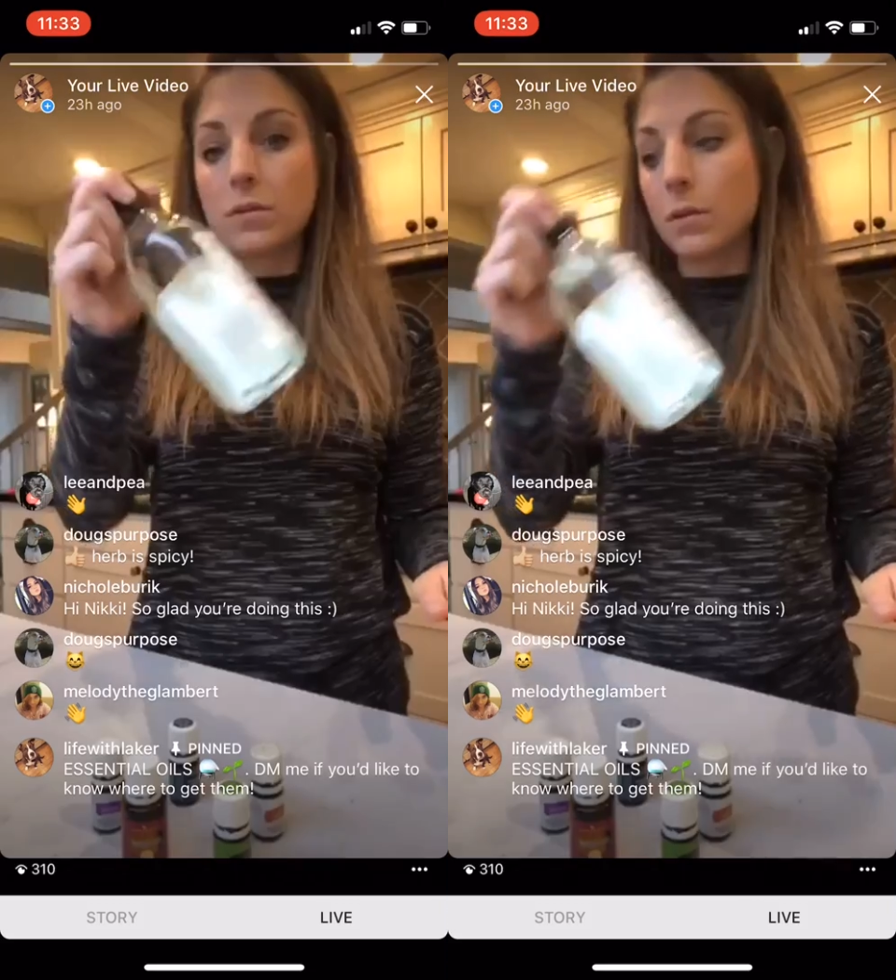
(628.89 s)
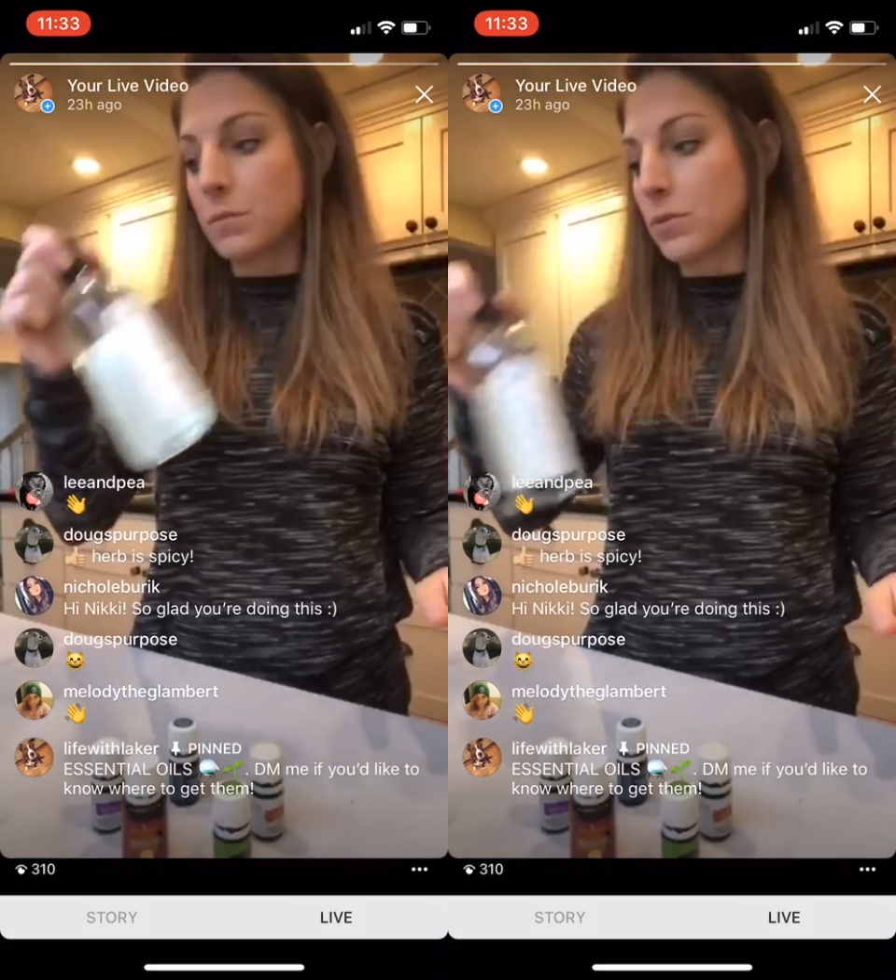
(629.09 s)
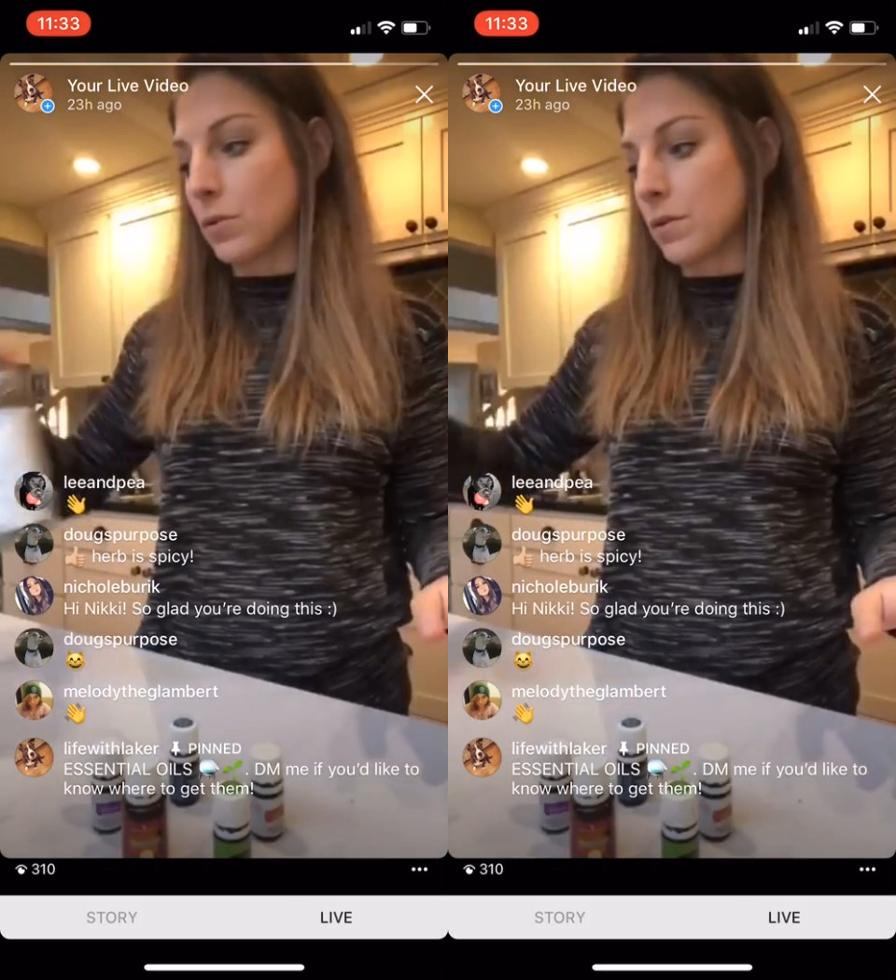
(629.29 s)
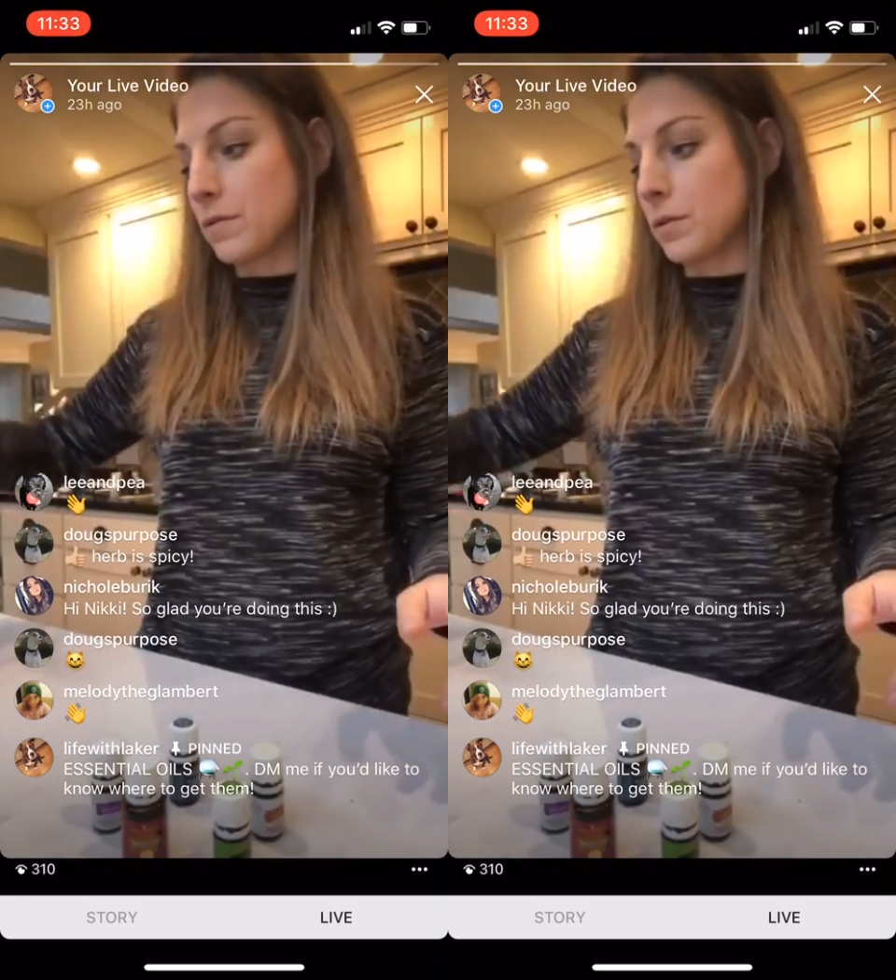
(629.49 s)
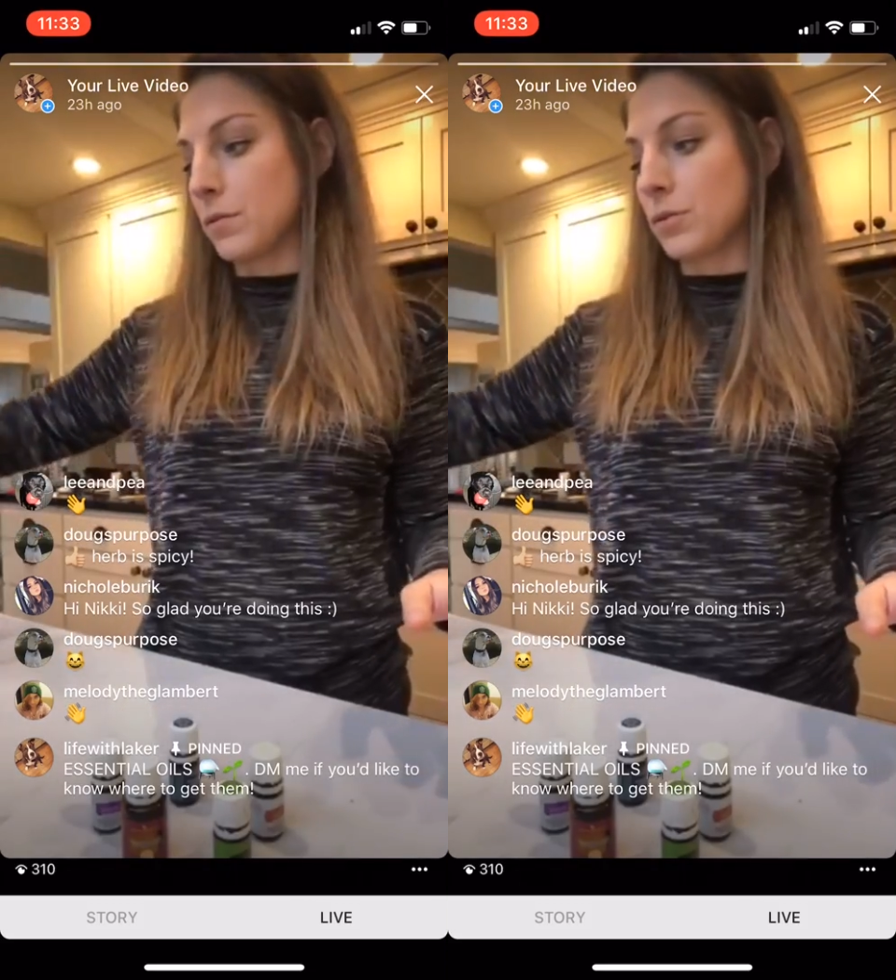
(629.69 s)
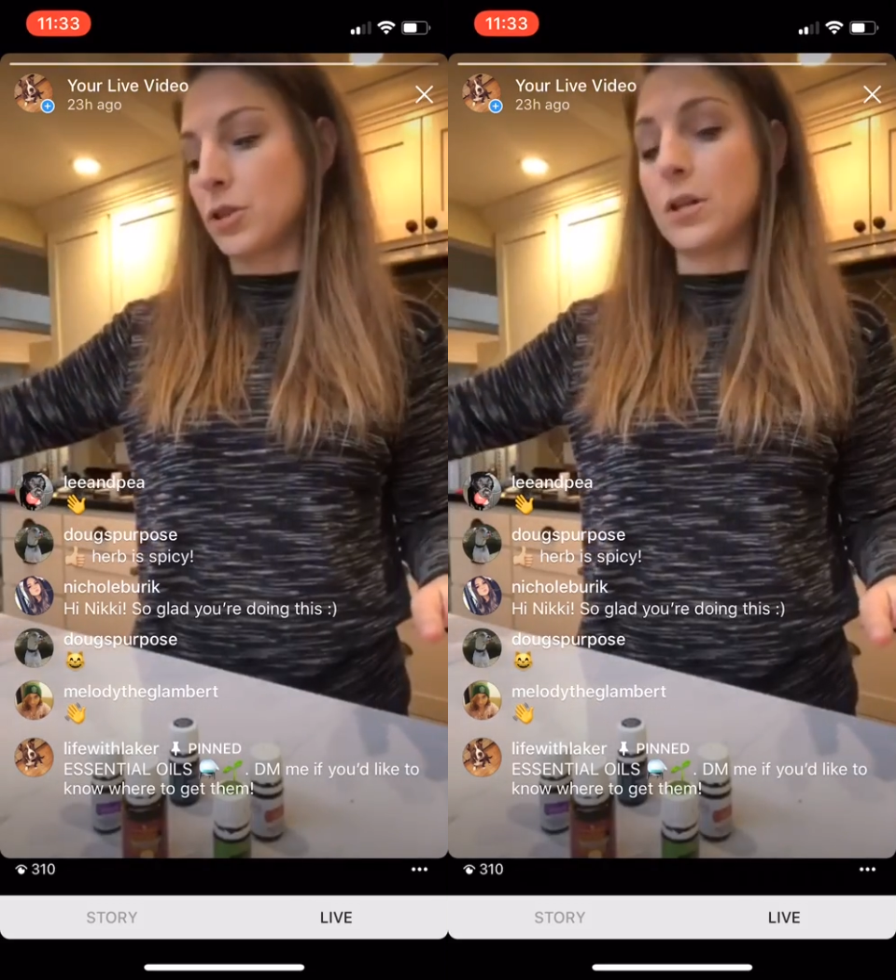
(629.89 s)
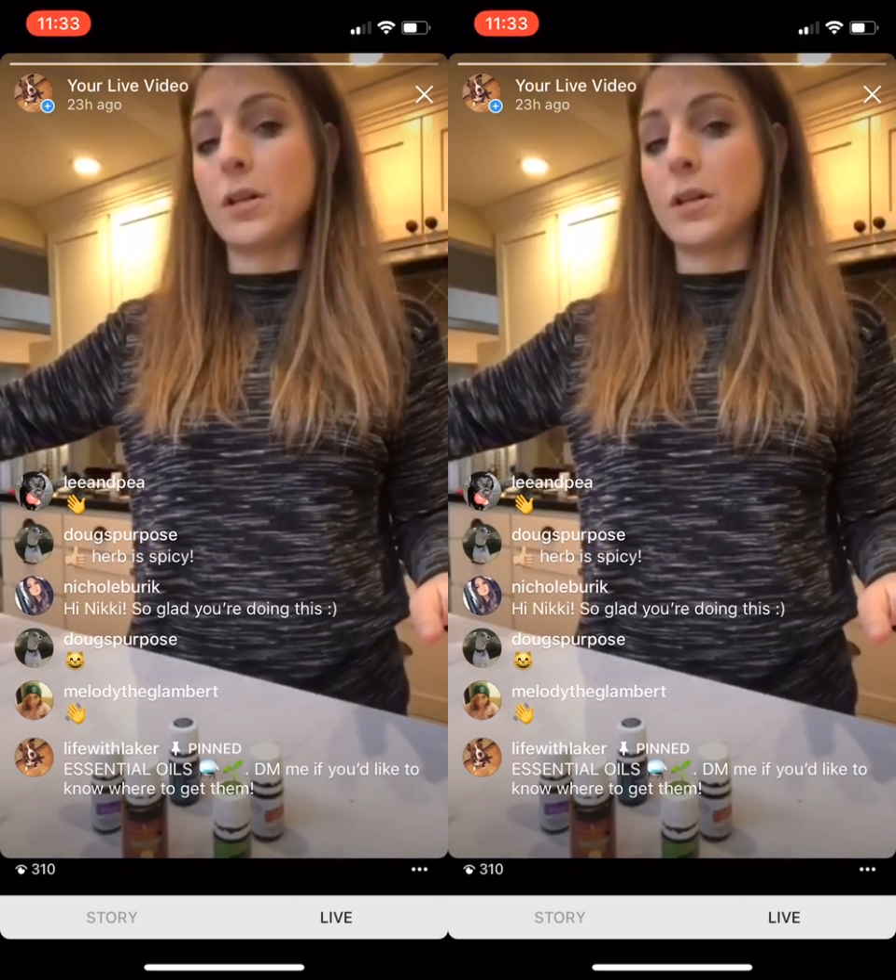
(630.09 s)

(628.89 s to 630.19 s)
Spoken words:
some sort of dilution.